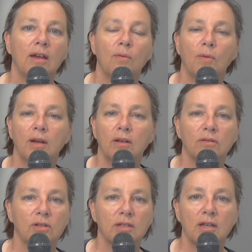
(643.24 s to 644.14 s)
where
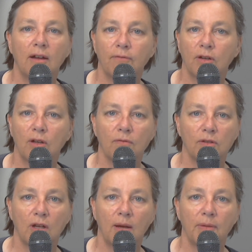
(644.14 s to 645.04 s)
you're just hovering over
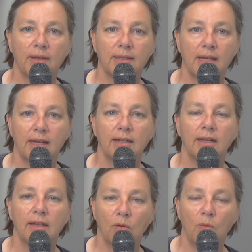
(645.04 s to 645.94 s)
top of the saddle
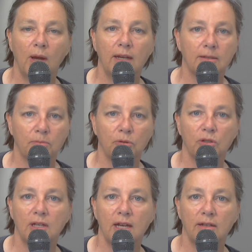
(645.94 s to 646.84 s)
and the weight is
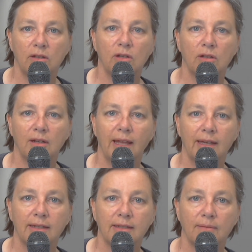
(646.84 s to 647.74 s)
pushed down into your
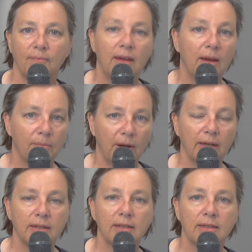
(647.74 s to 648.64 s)
legs.
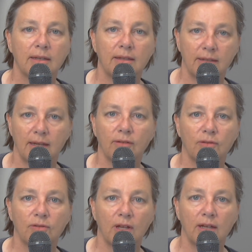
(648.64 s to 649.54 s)
Practice this
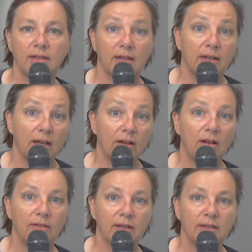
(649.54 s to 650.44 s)
exercise, and I
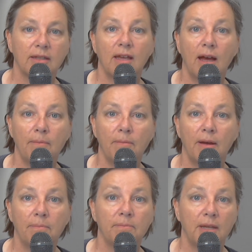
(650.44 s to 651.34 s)
call this the up,
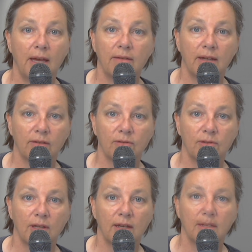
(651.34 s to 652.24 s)
up, down
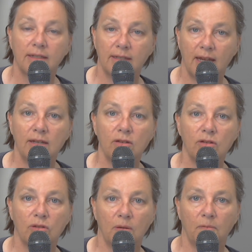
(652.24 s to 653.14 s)
exercise. Stand in your
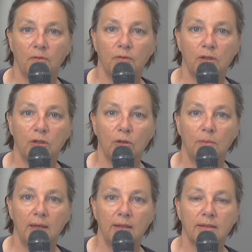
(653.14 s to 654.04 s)
stirrups for 2
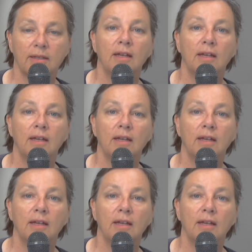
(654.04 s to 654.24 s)
beats,